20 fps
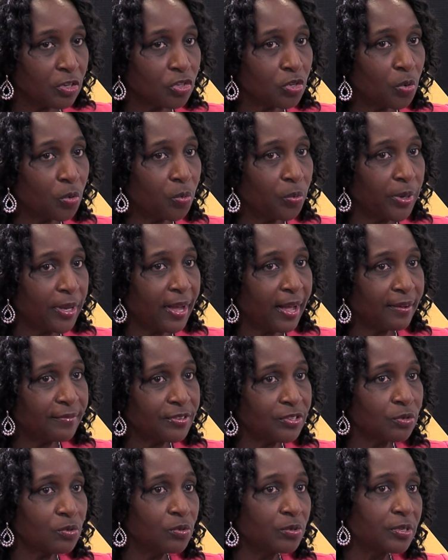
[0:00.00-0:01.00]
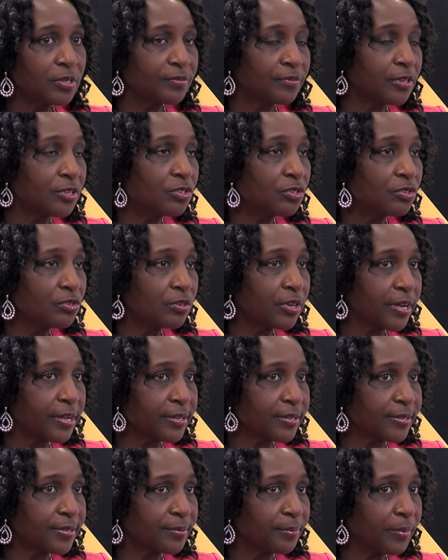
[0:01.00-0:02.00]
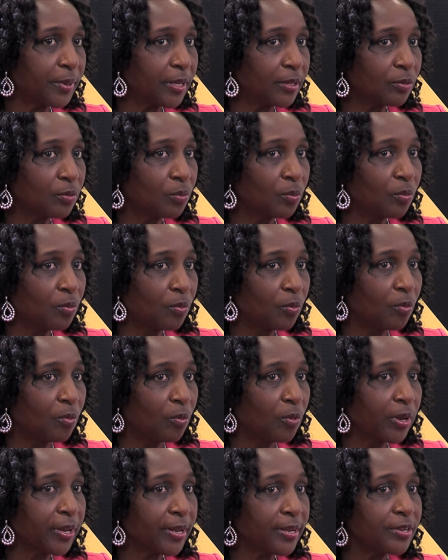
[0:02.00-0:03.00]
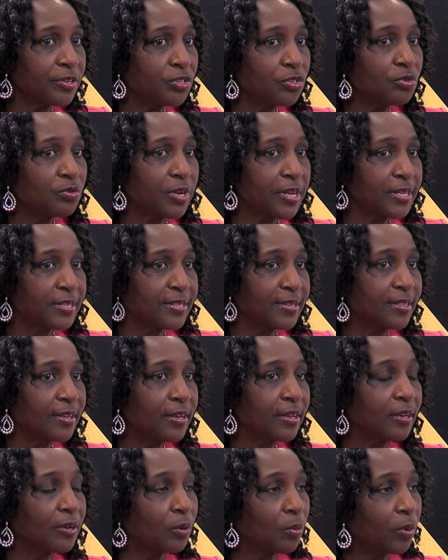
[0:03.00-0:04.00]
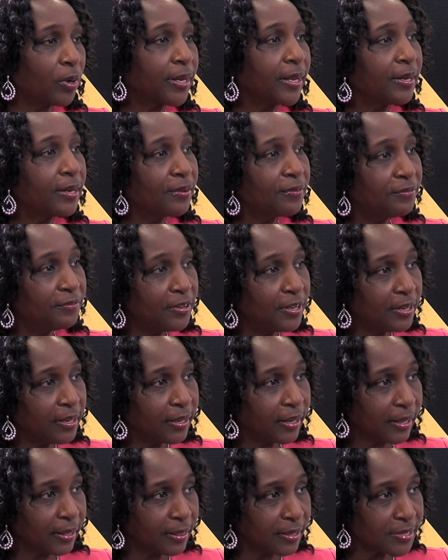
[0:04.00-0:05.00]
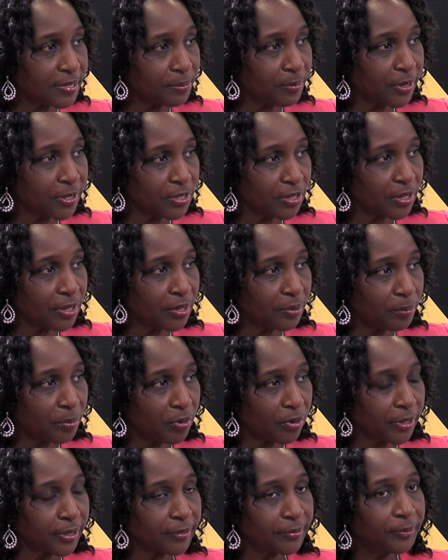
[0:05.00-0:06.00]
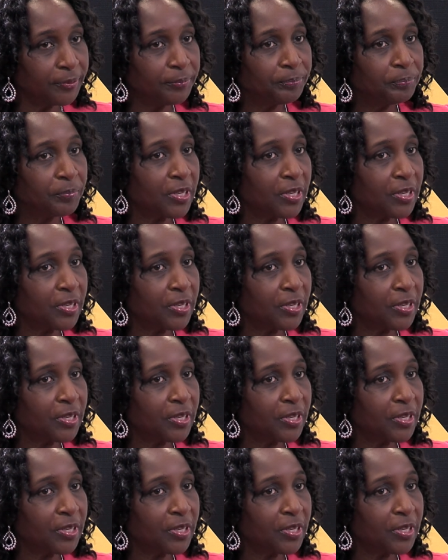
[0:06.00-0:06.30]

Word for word: so we have schools for students, but what are the students thinking? What are they feeling at this particular point?